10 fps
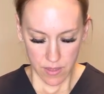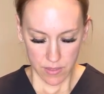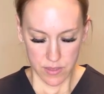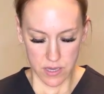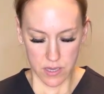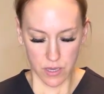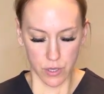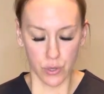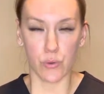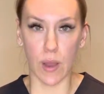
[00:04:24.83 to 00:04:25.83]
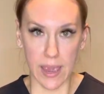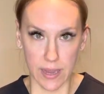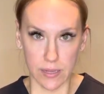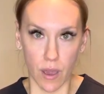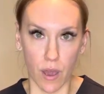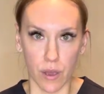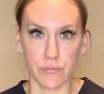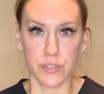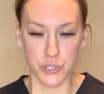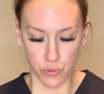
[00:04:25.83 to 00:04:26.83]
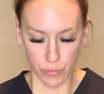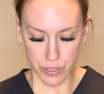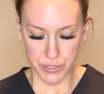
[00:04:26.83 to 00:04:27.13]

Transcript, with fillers: the grade of the tumor.